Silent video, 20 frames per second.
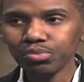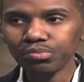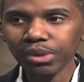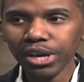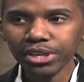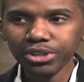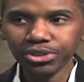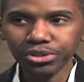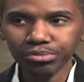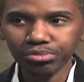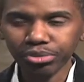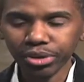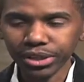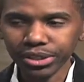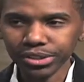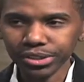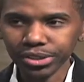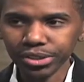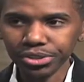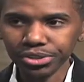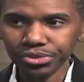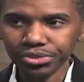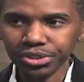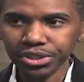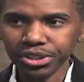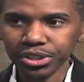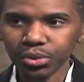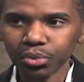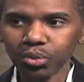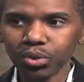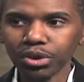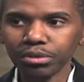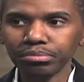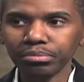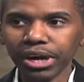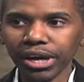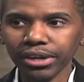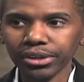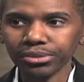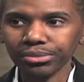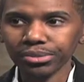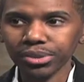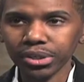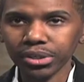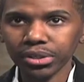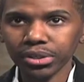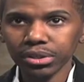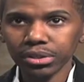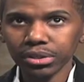major brain surgeries and one minor one.